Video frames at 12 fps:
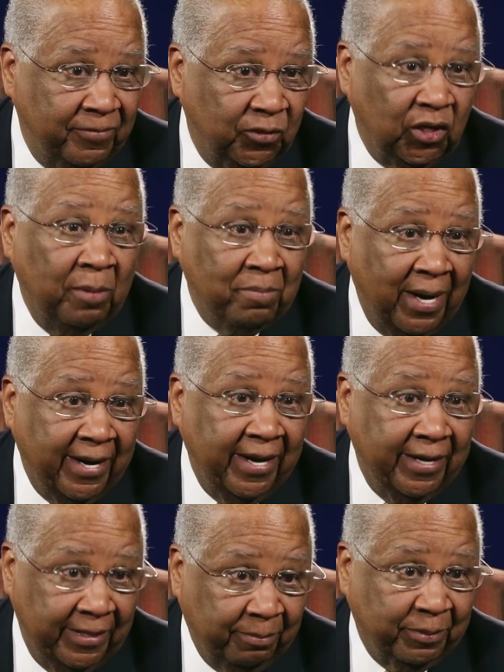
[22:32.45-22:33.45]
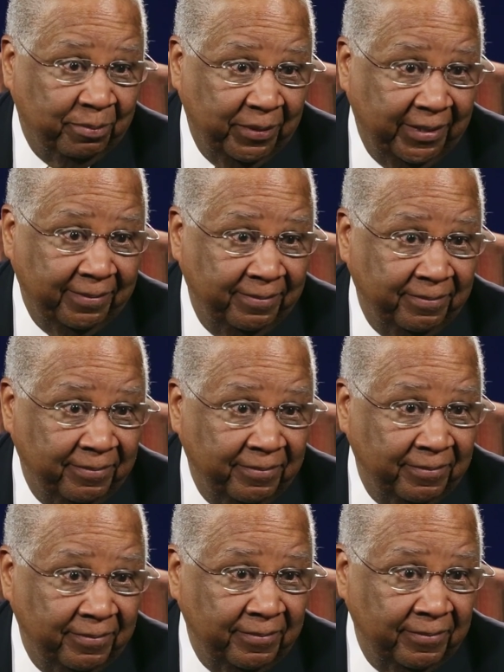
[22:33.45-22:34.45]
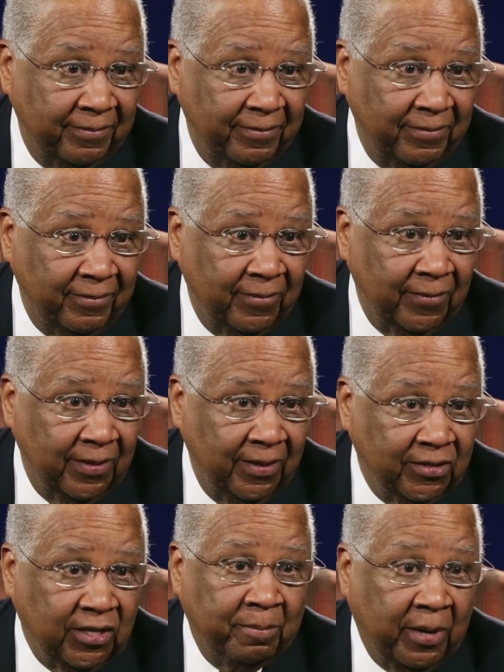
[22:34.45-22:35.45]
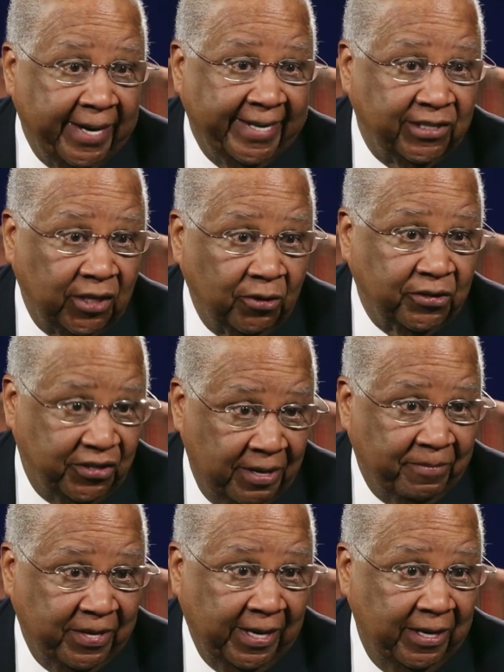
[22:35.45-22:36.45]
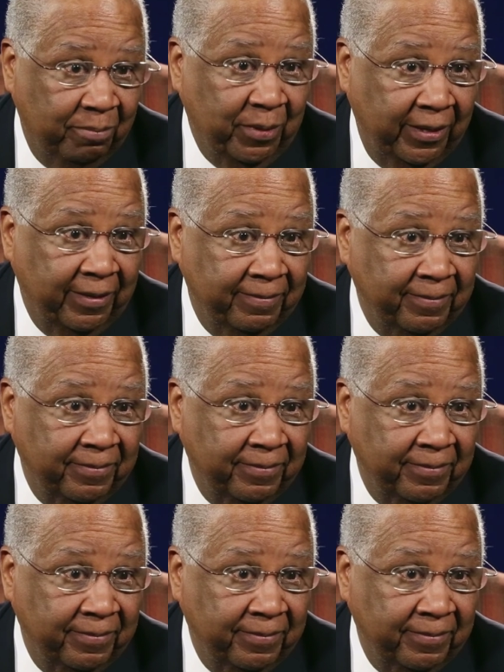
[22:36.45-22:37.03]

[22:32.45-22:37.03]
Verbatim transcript: Somebody helps me. Somebody saw something in me,